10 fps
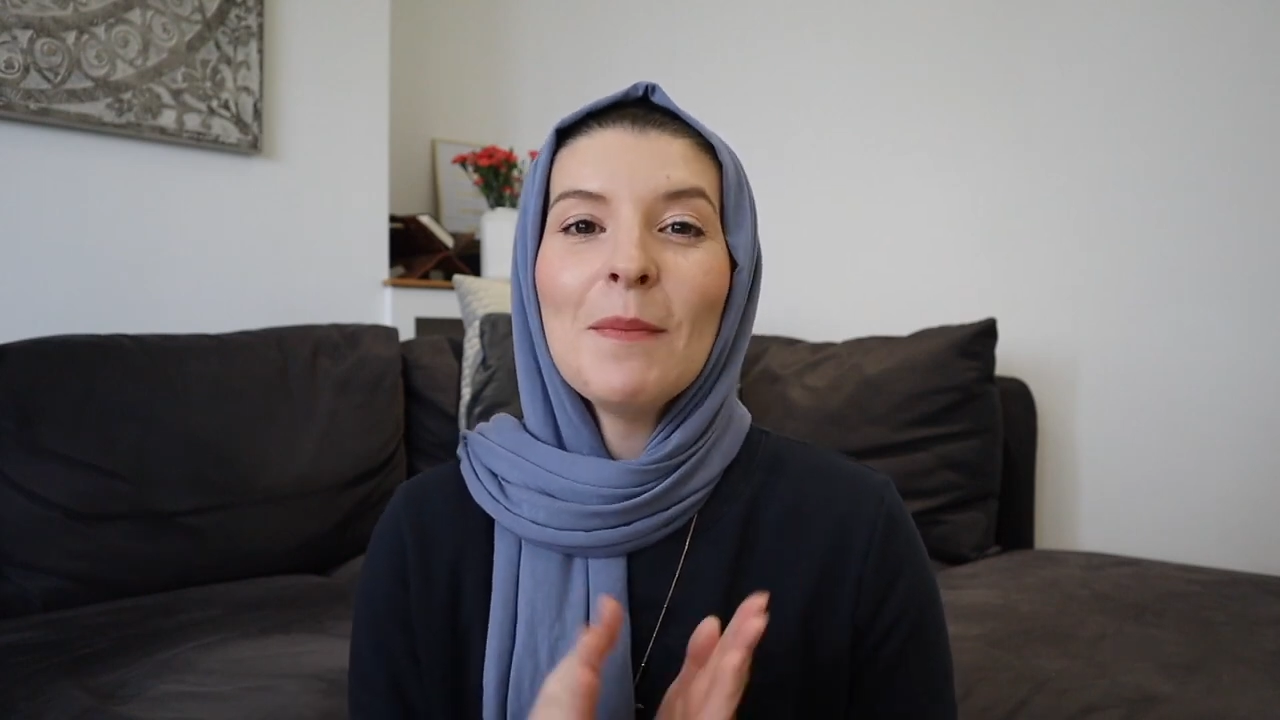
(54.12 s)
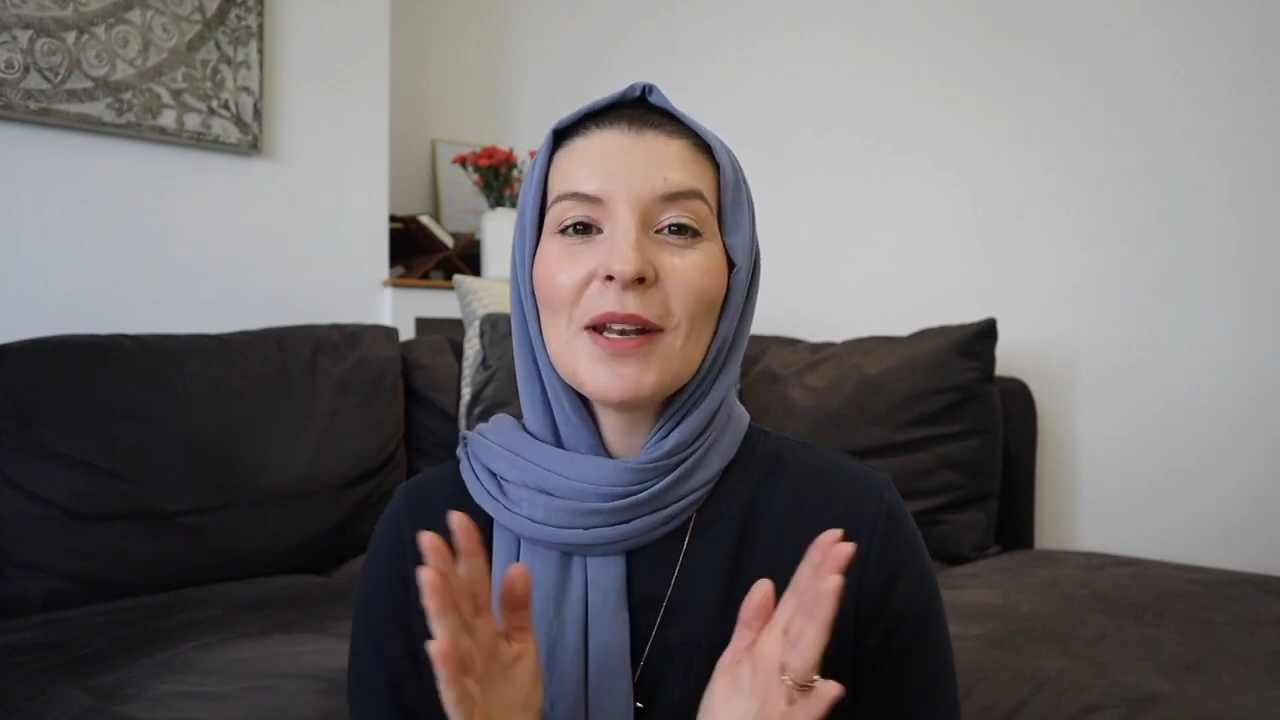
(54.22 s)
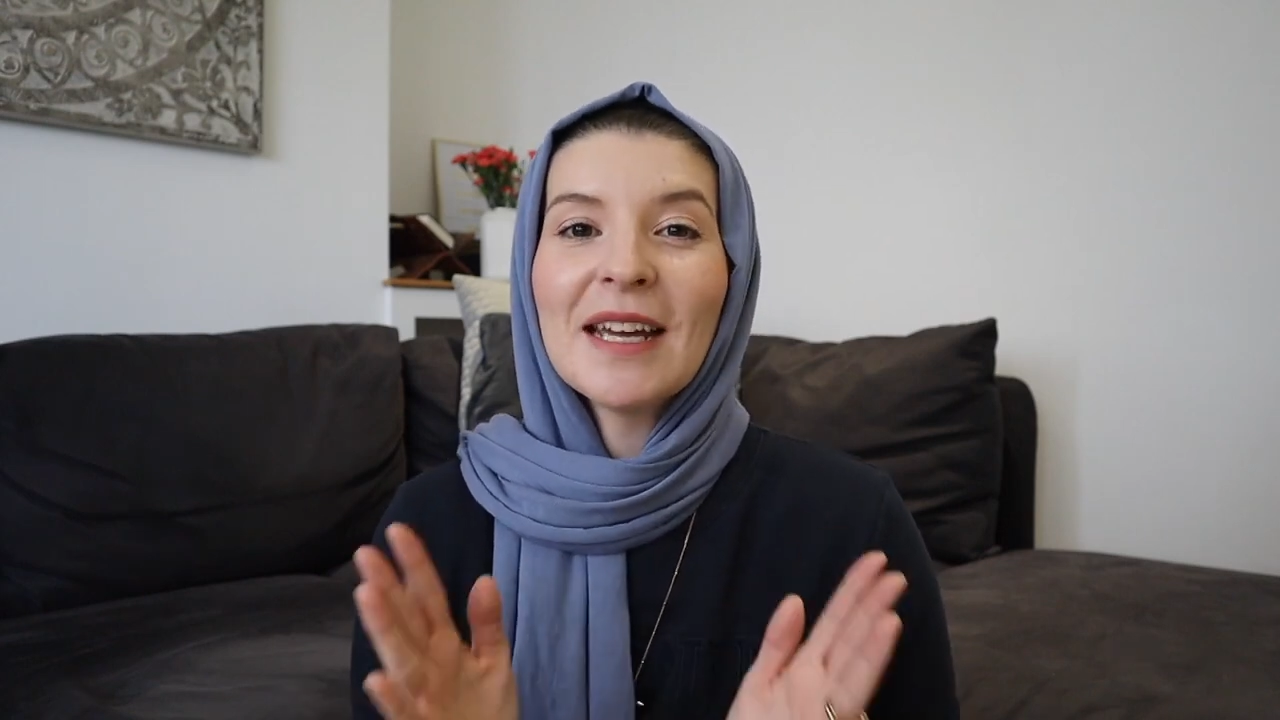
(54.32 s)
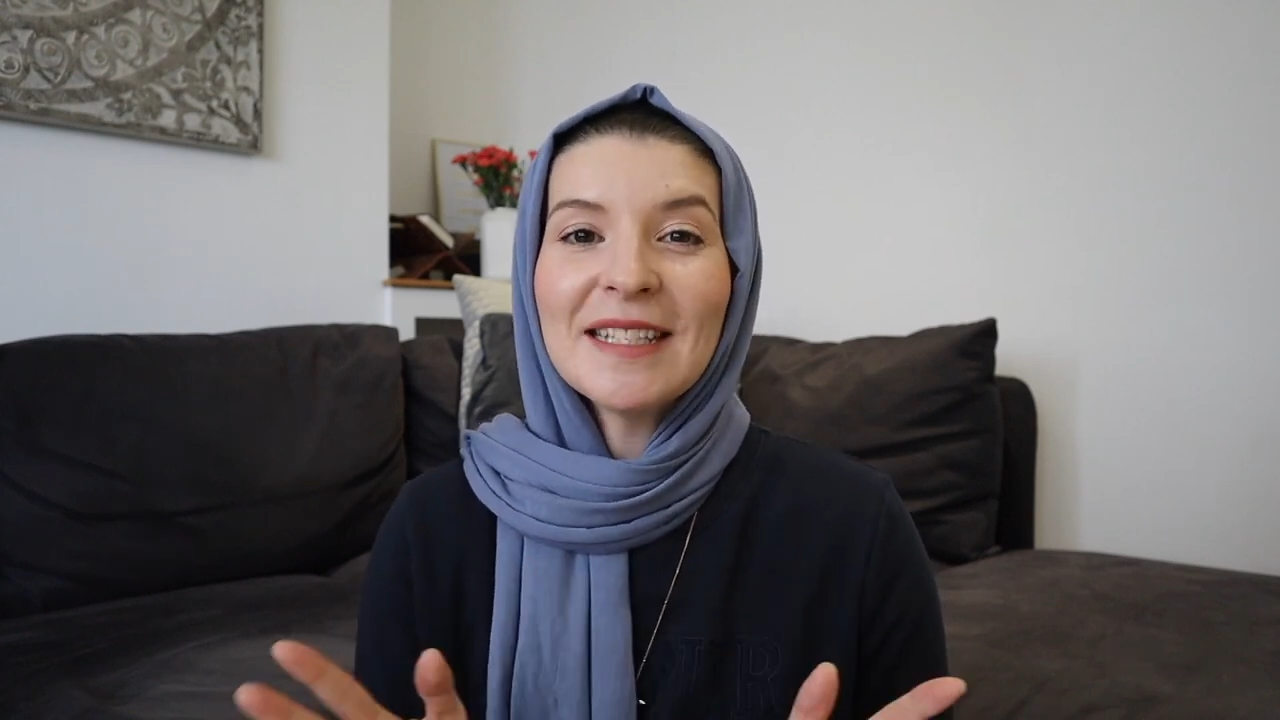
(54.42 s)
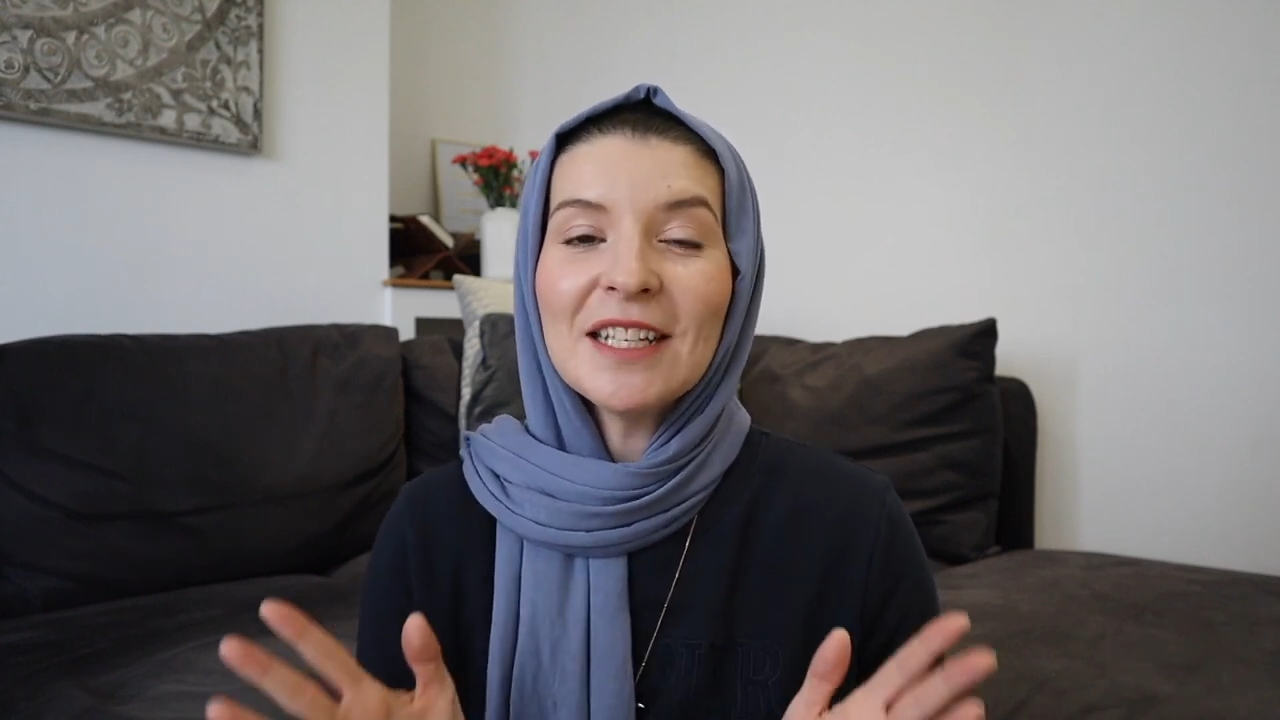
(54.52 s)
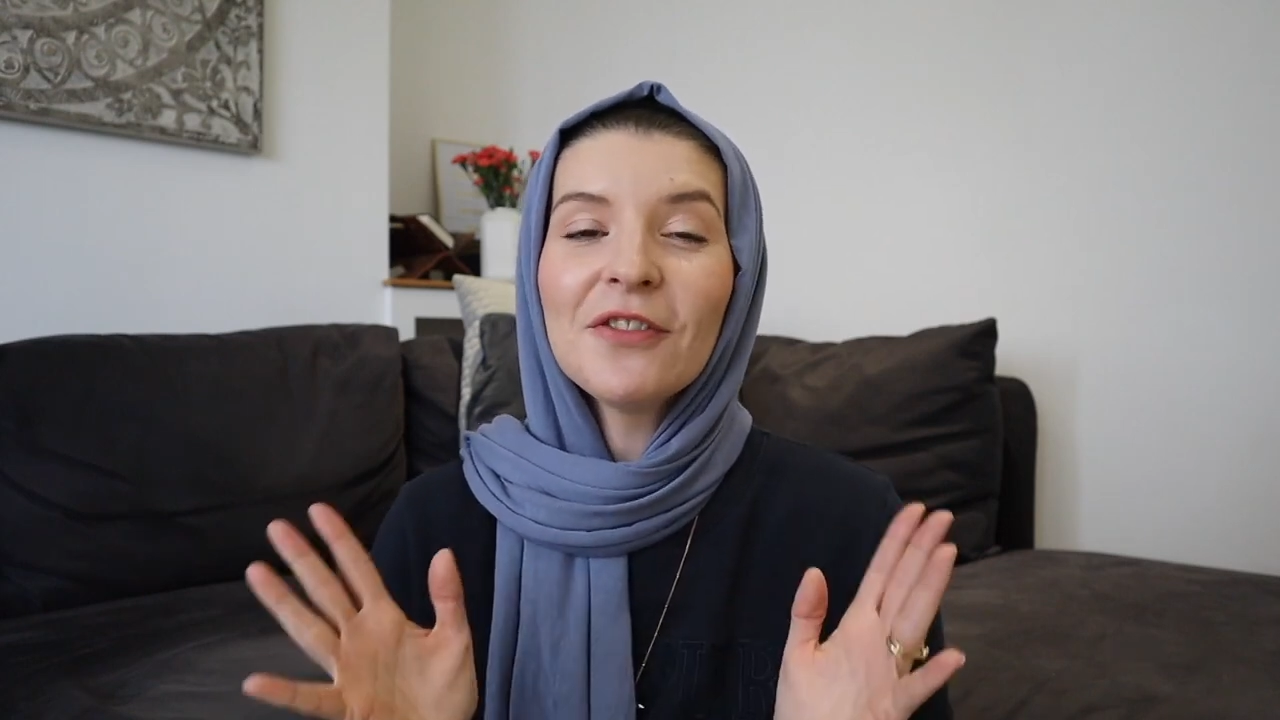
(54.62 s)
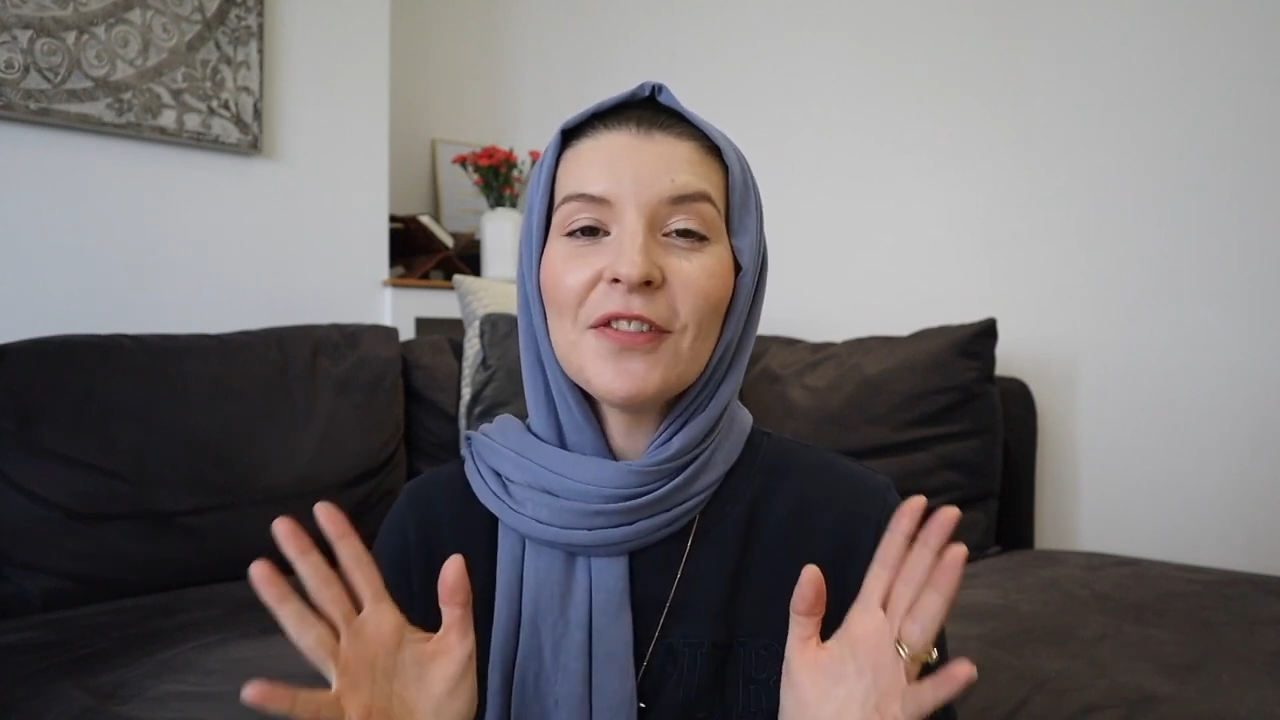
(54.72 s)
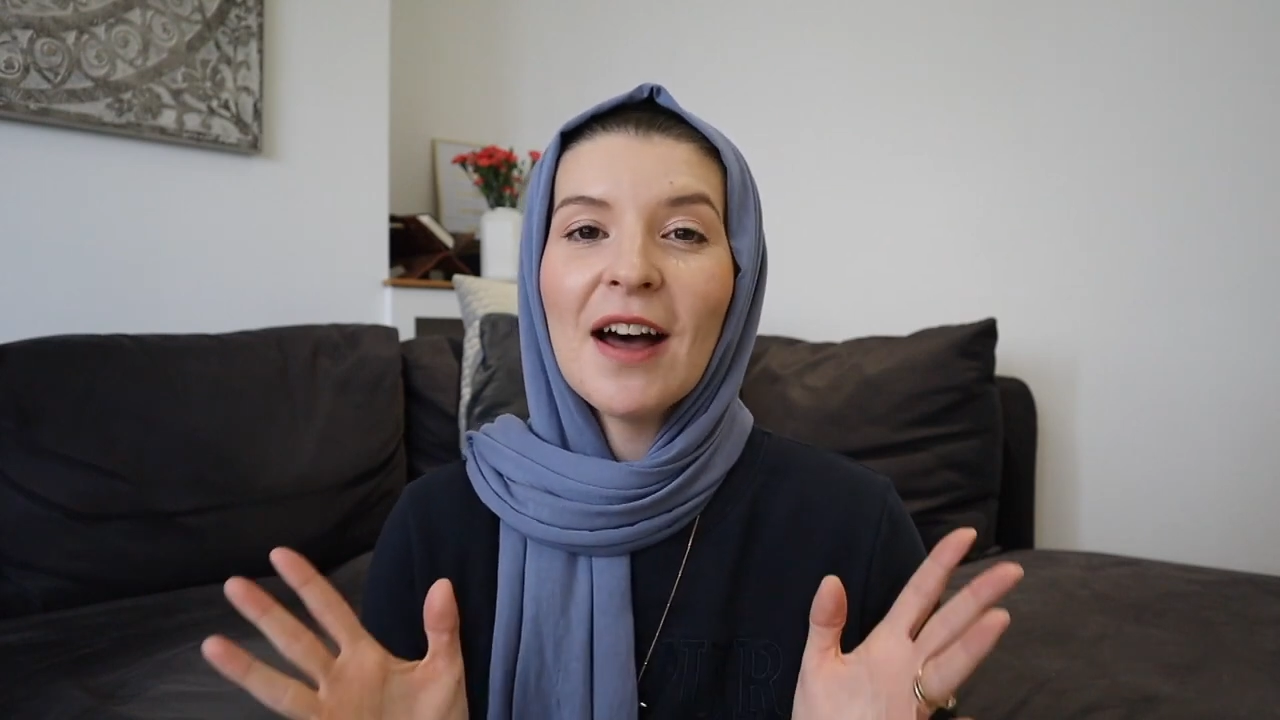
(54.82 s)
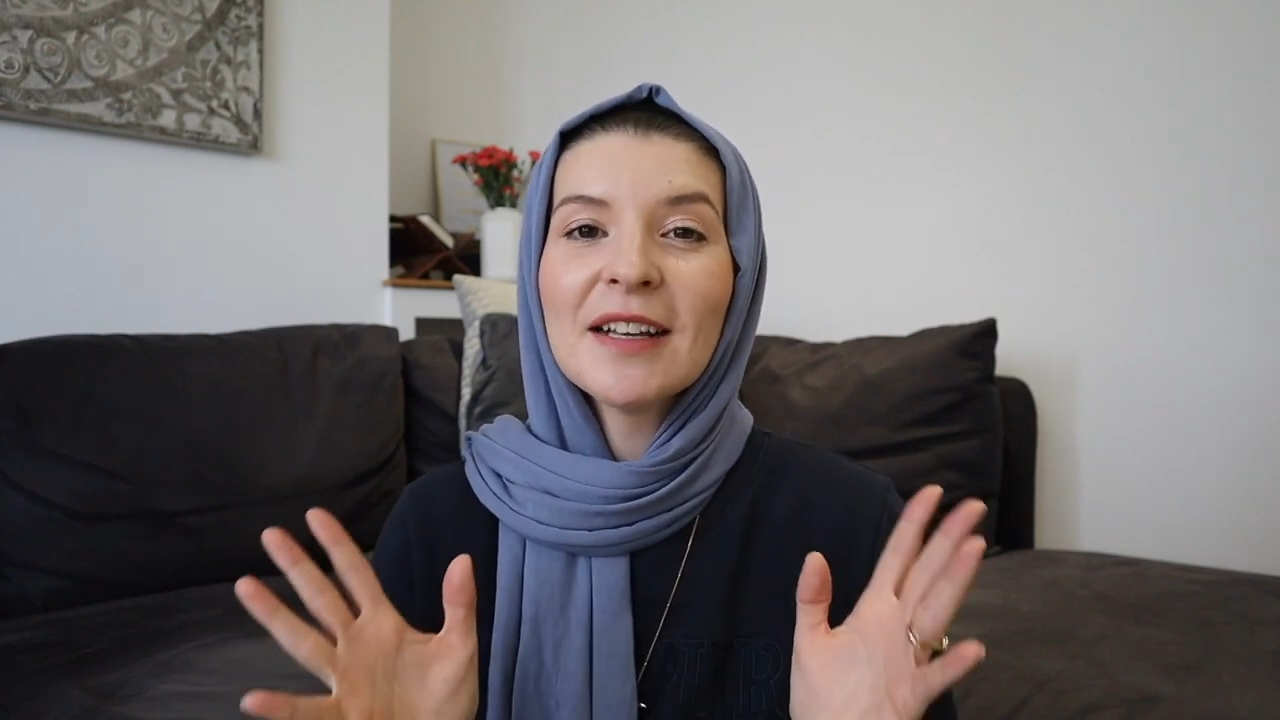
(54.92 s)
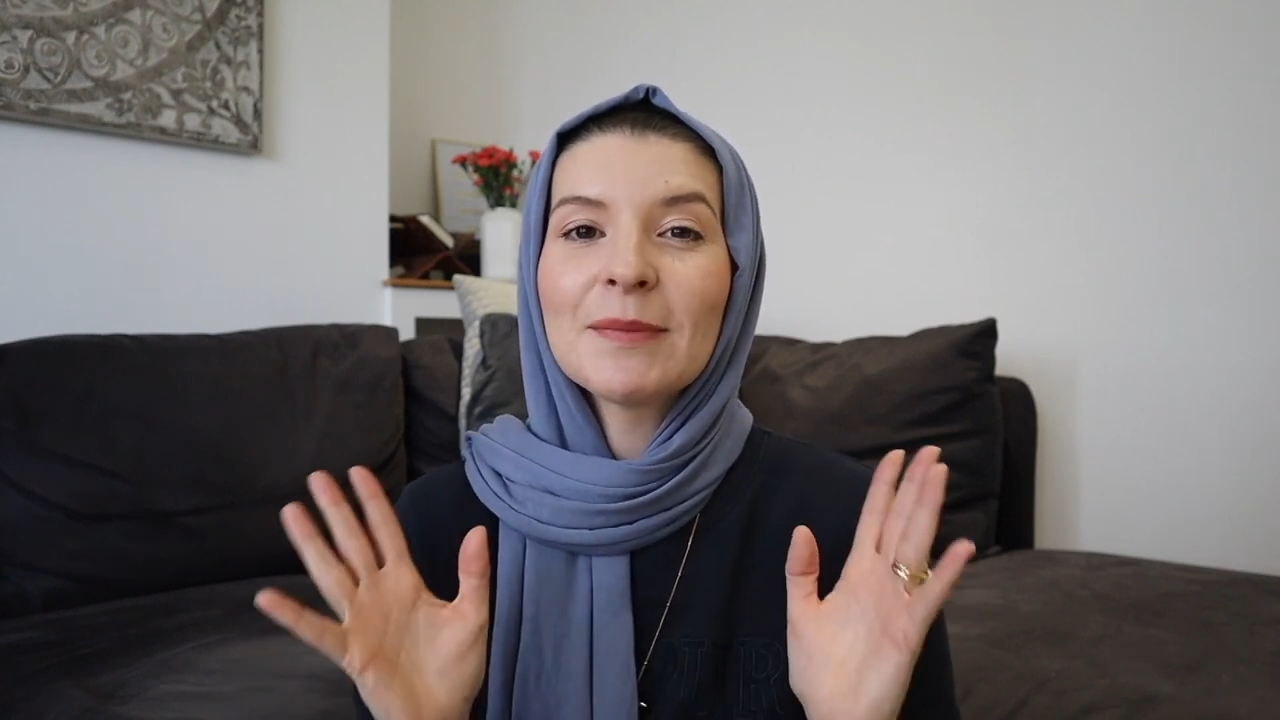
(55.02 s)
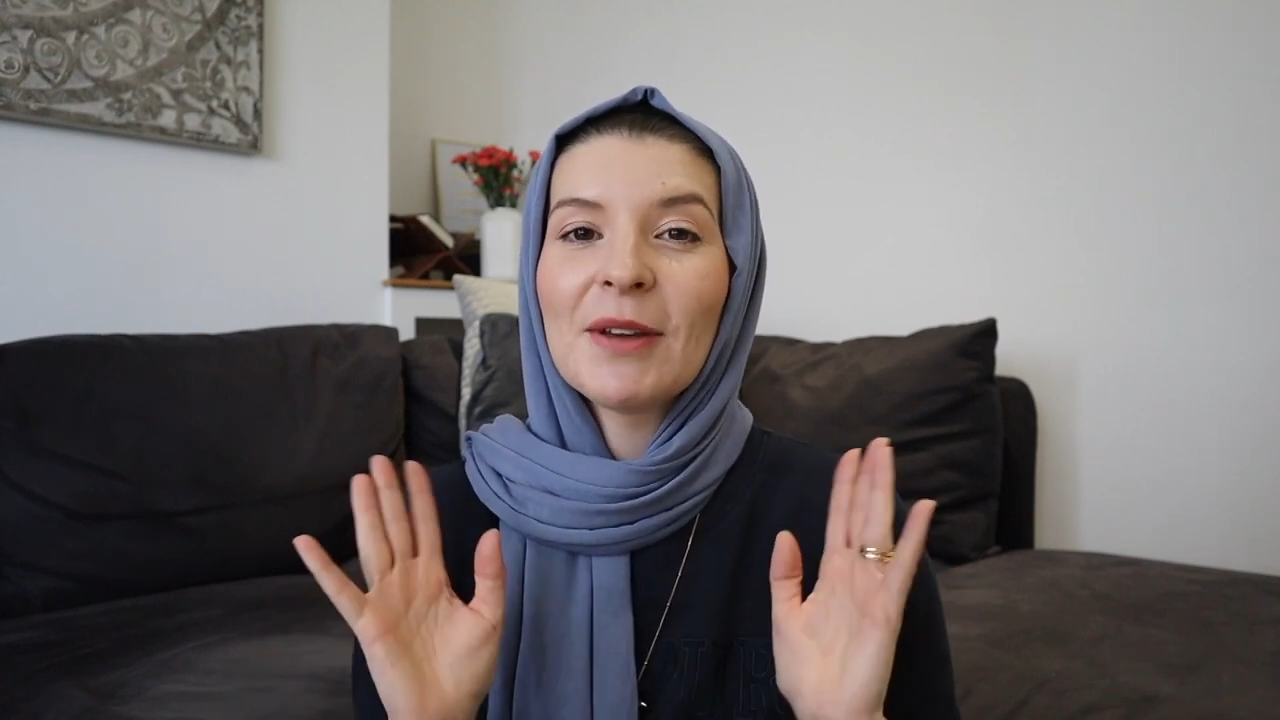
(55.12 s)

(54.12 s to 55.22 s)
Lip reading: But I did fast